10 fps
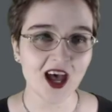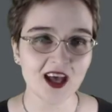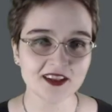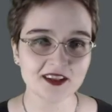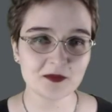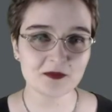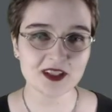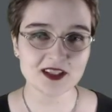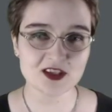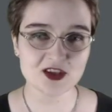and the
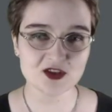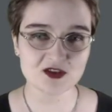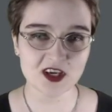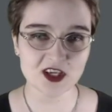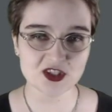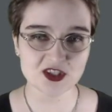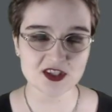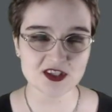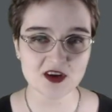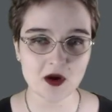
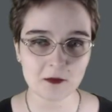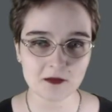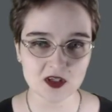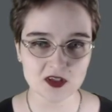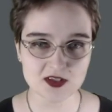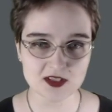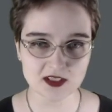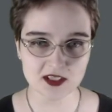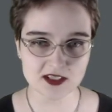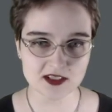ministrations are
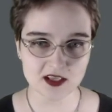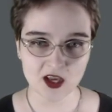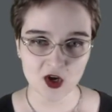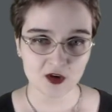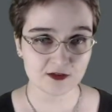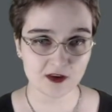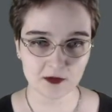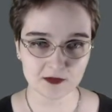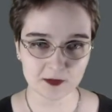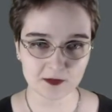merciless.
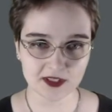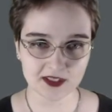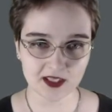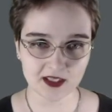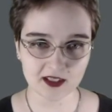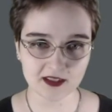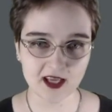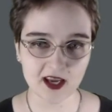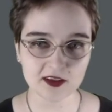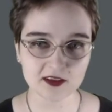From the beginning,
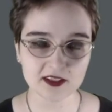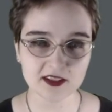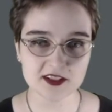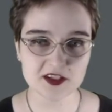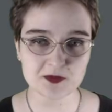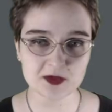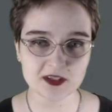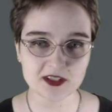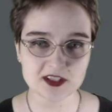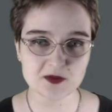Immaculate
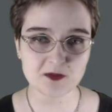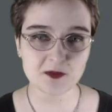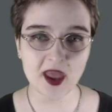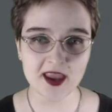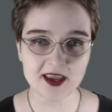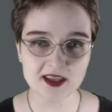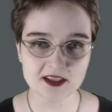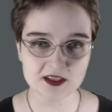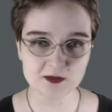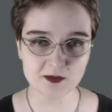experienced
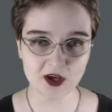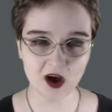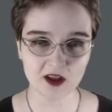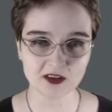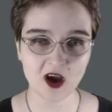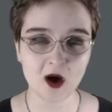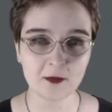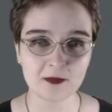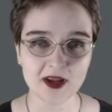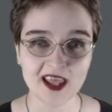pains beyond
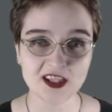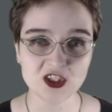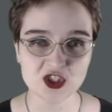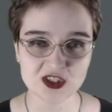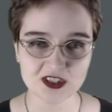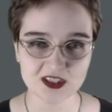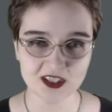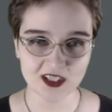comprehension.